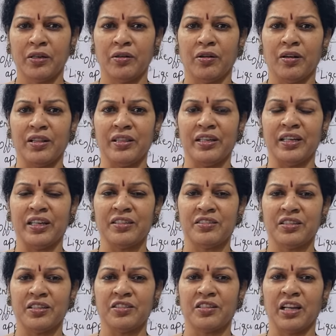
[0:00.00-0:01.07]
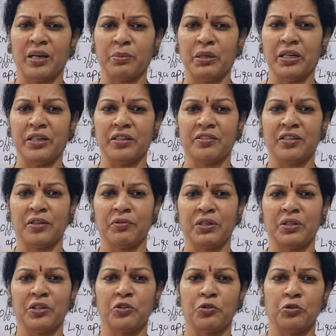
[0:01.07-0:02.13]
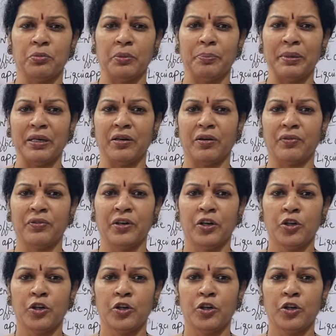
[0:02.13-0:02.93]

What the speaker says: All the assets, liabilities, everything should be pay off.